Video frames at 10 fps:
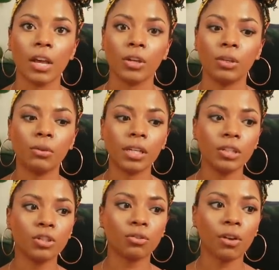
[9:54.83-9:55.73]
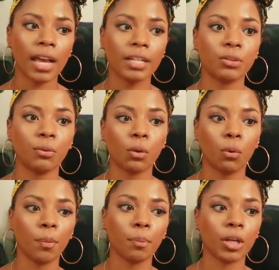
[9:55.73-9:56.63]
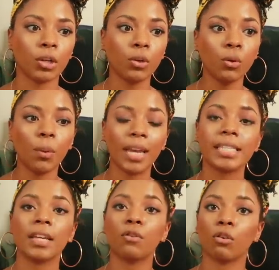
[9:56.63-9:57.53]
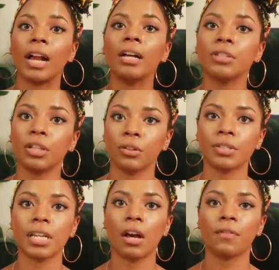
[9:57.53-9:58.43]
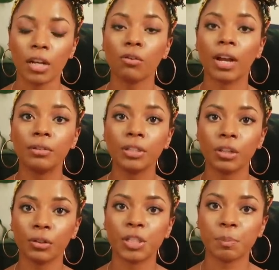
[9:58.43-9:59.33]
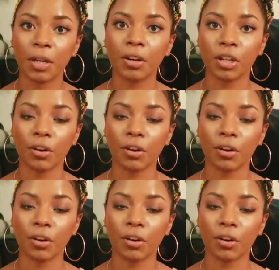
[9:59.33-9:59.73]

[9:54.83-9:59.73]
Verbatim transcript: you can try to incorporate new ways of grounding yourself and grounding your spirit,